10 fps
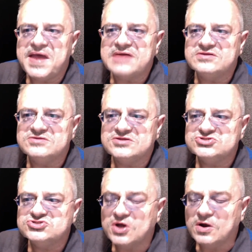the
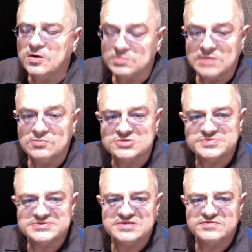impact that the
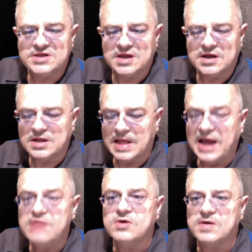show, and more
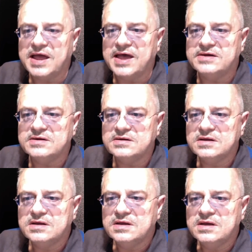specifically Uncle Iroh,
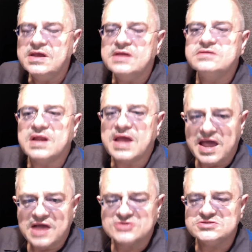had
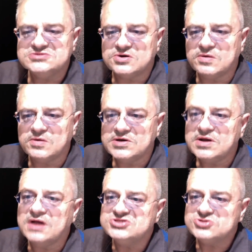until I actually
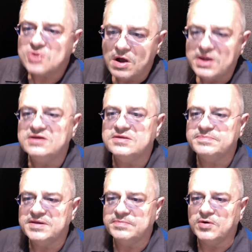started going to cons and
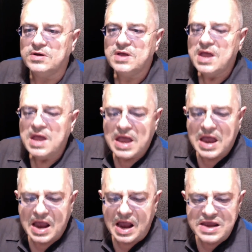talking to them.
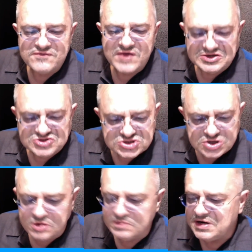I
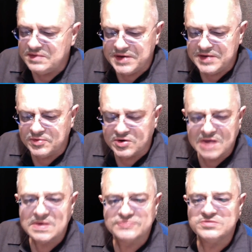have had so many
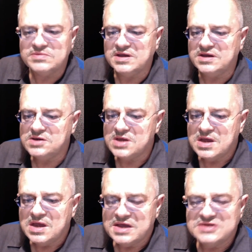people come up
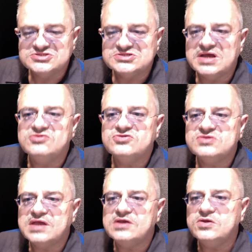to me
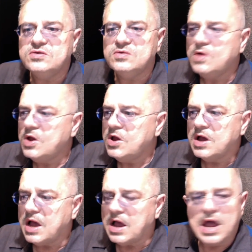to say,
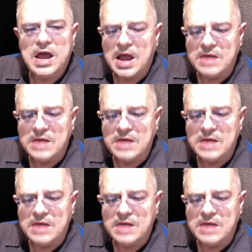thank you.